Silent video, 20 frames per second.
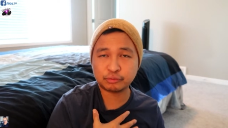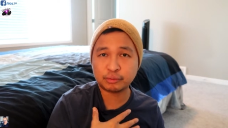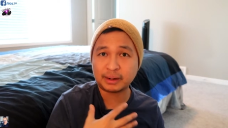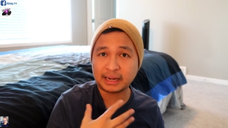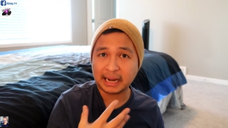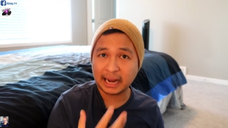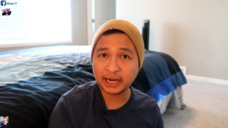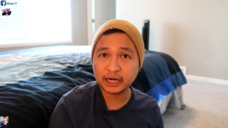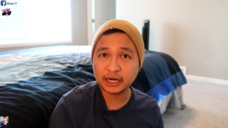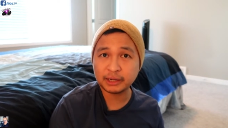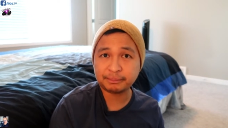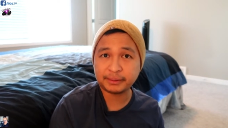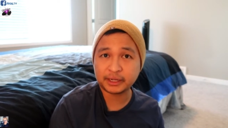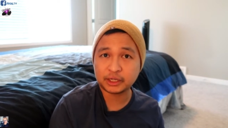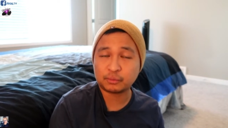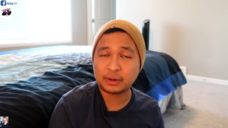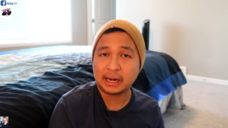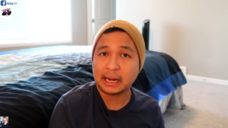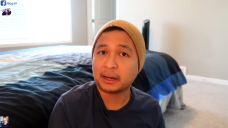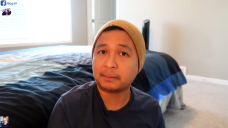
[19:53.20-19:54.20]
mag-aral pero
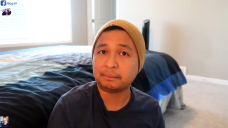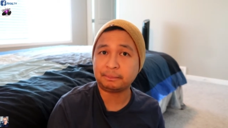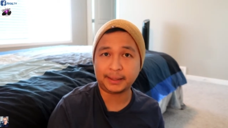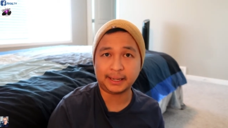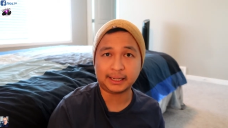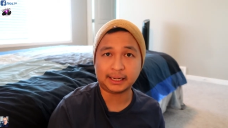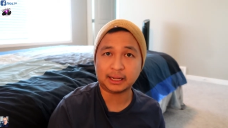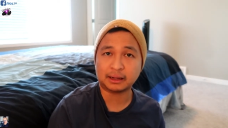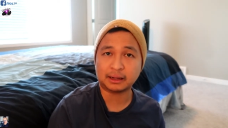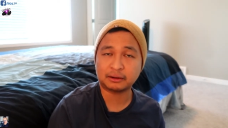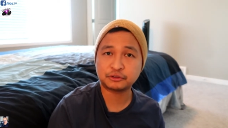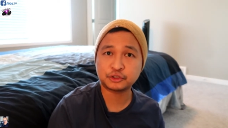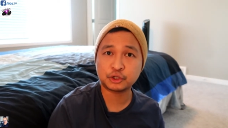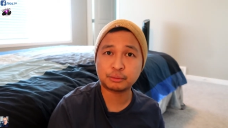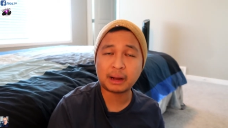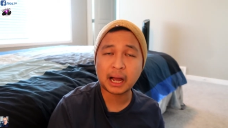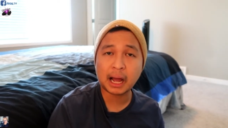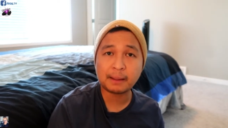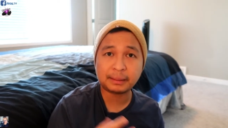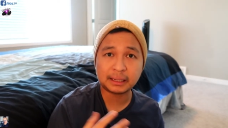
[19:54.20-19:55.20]
wala kang pera. So,
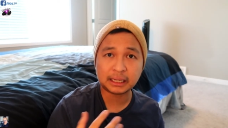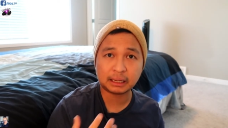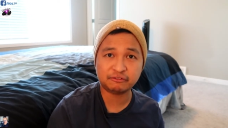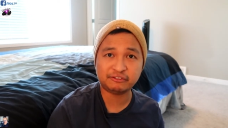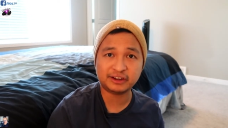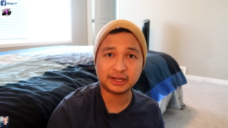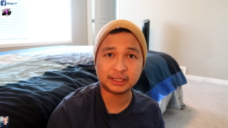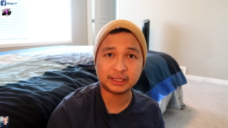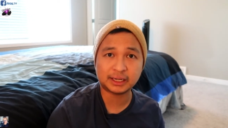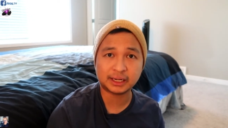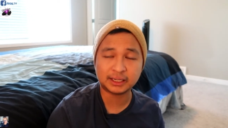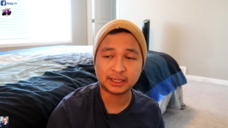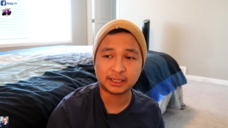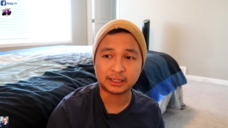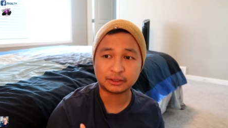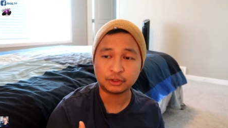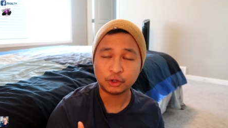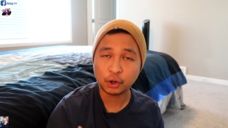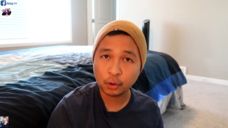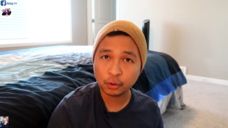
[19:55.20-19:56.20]
makapag-avail ka
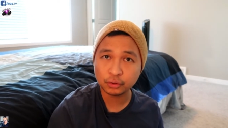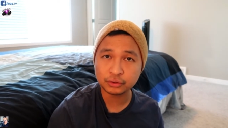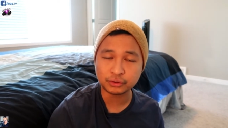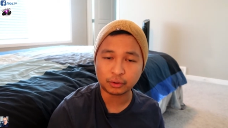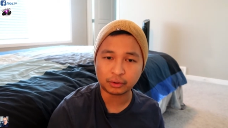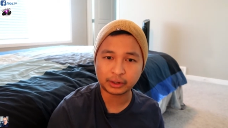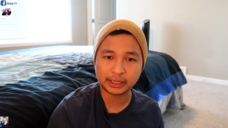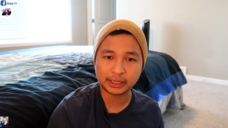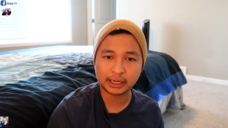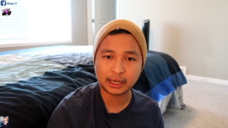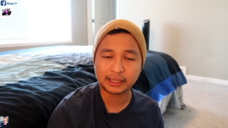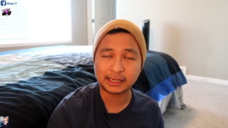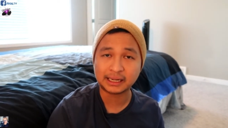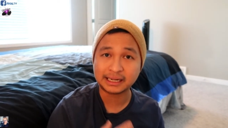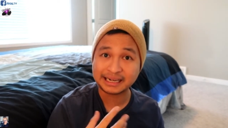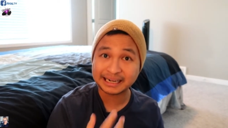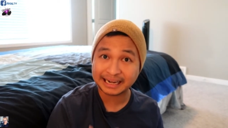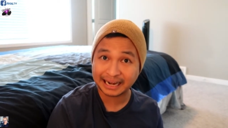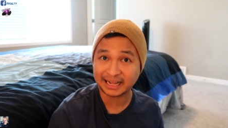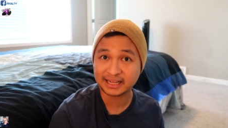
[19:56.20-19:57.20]
ng loan o kaya
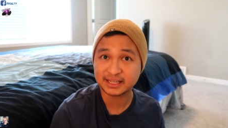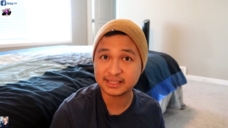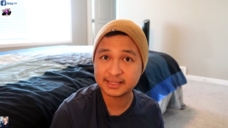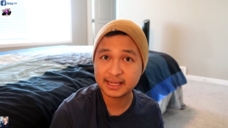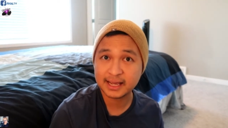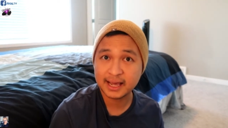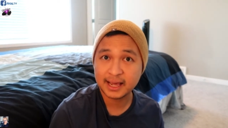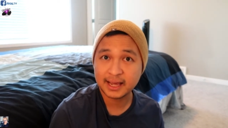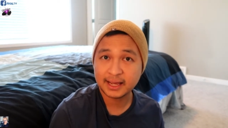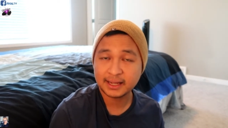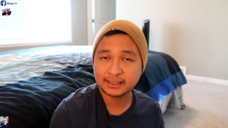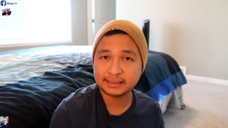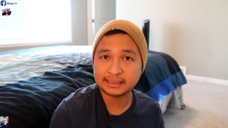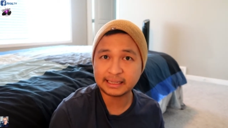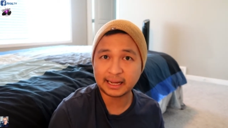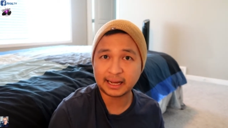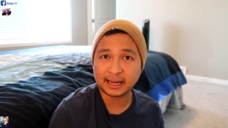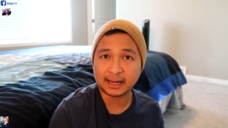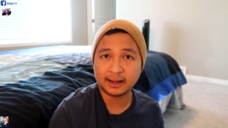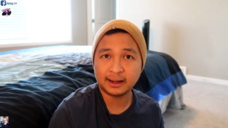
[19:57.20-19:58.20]
ng grants
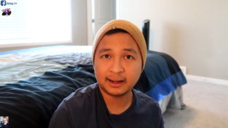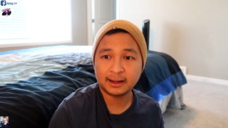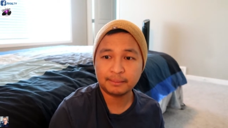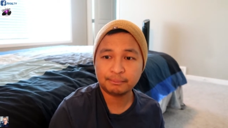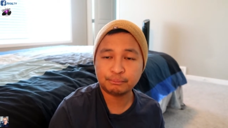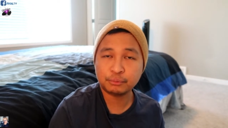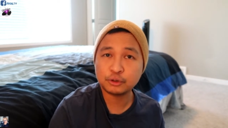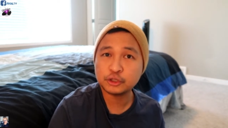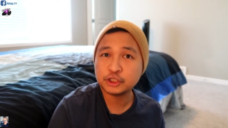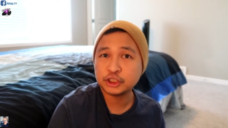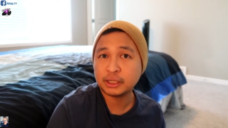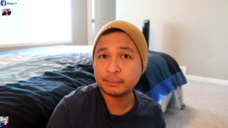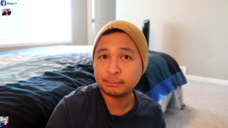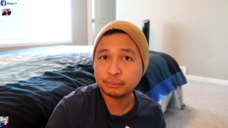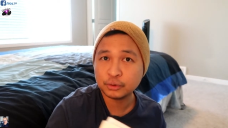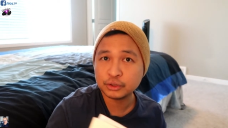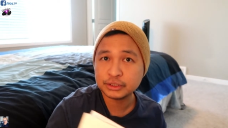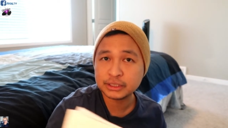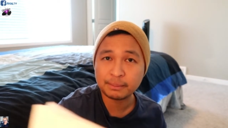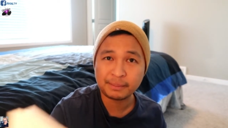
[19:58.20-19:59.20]
na push na
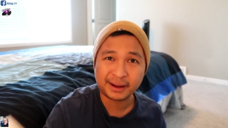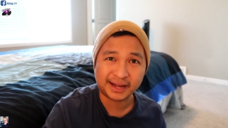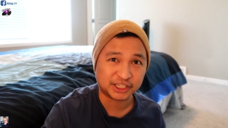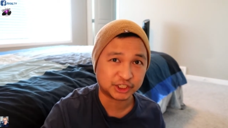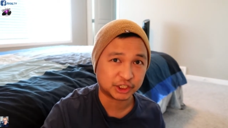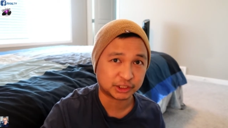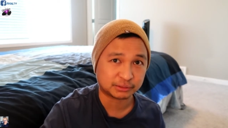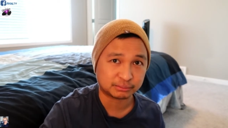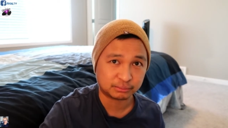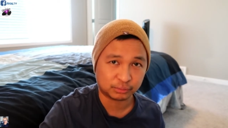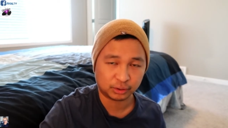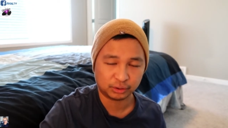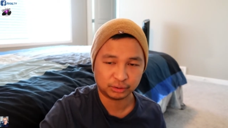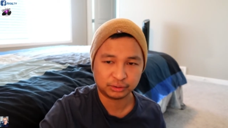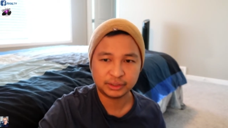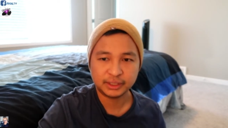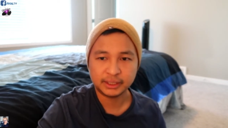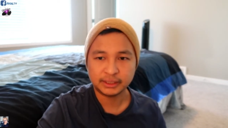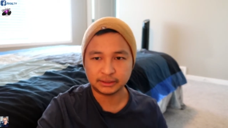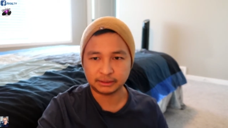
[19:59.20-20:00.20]
push sa budget mo,
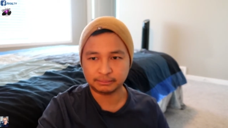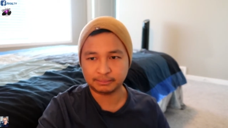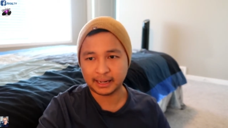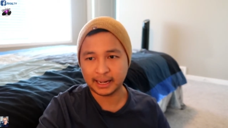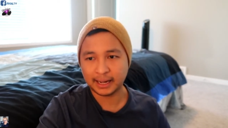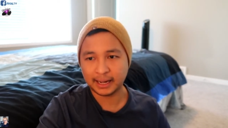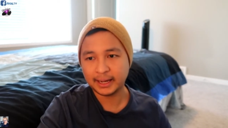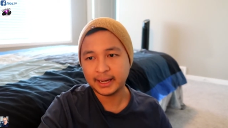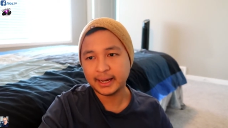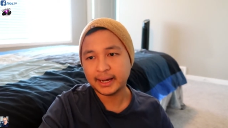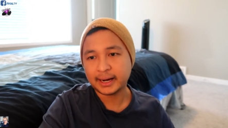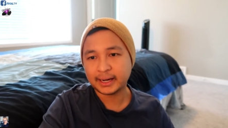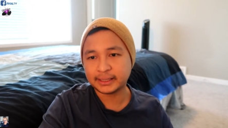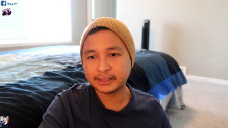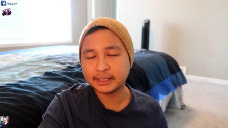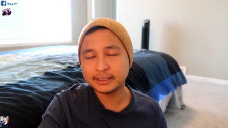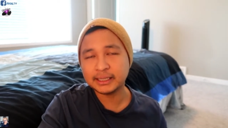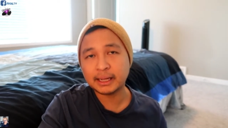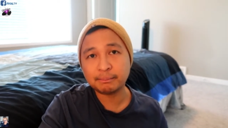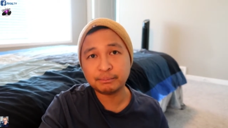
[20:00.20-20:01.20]
di ba? And
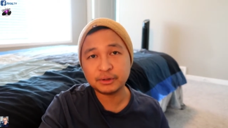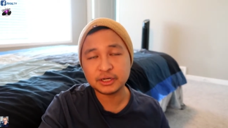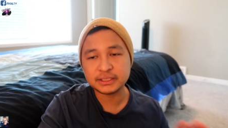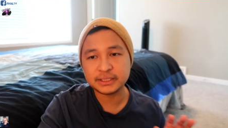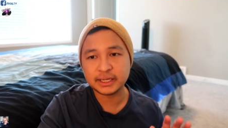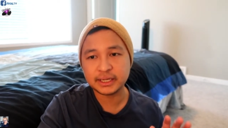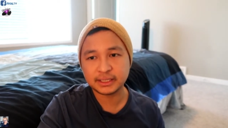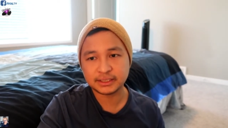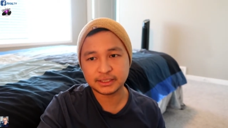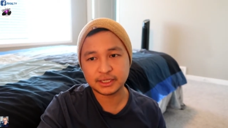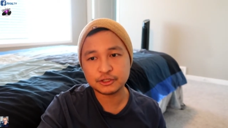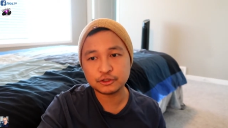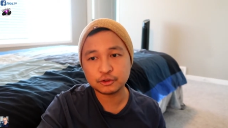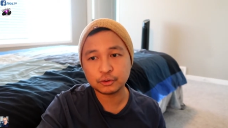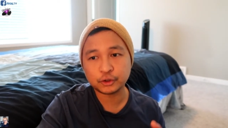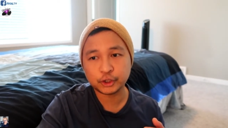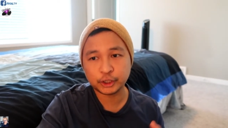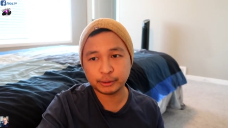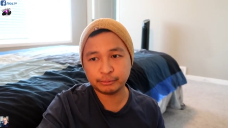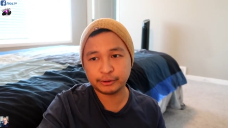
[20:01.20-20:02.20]
then number 6 is to
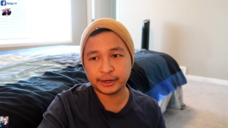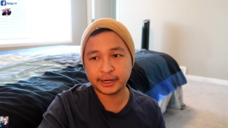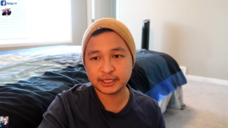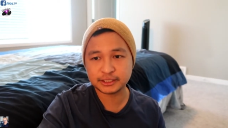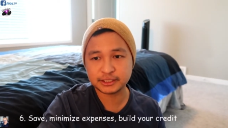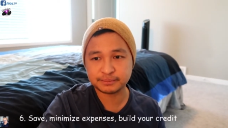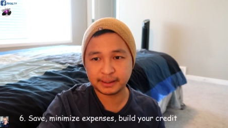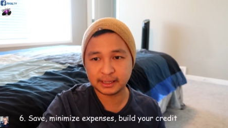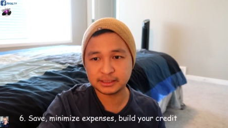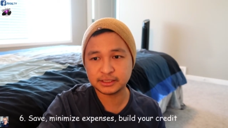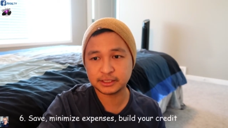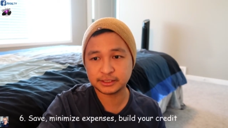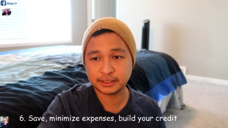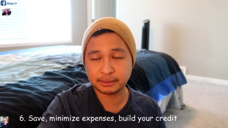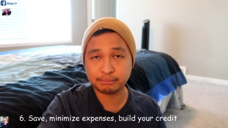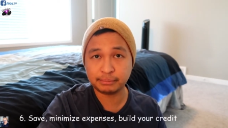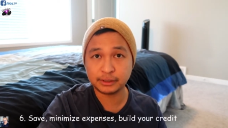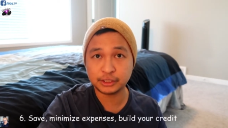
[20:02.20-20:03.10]
curb your expenses and